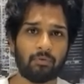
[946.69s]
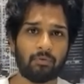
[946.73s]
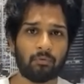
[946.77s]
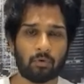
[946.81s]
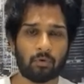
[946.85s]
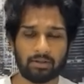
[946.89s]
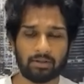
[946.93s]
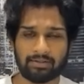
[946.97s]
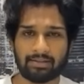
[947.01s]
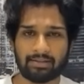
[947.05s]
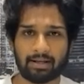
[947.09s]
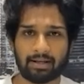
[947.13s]

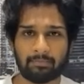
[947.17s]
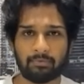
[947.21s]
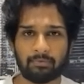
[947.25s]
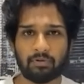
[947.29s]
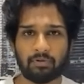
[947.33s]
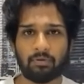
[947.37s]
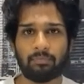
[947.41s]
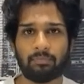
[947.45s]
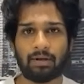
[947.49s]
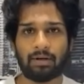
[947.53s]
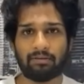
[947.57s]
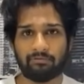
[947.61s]
WhatsApp
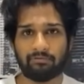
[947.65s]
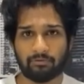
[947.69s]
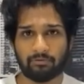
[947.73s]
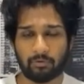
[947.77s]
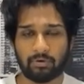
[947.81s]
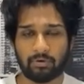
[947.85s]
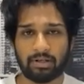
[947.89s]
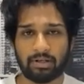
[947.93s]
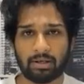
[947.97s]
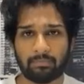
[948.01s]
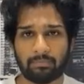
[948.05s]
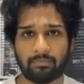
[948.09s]
group, our phone
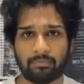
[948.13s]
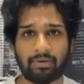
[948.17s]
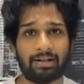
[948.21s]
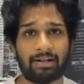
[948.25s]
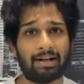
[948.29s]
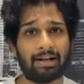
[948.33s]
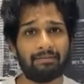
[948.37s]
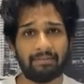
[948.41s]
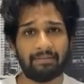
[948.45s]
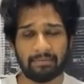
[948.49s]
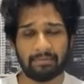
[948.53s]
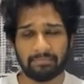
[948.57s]
number,
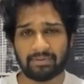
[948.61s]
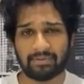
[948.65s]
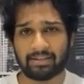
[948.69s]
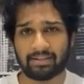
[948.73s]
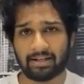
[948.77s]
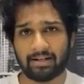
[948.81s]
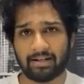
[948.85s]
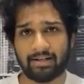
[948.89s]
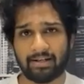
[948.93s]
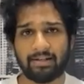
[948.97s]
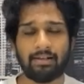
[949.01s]
our website.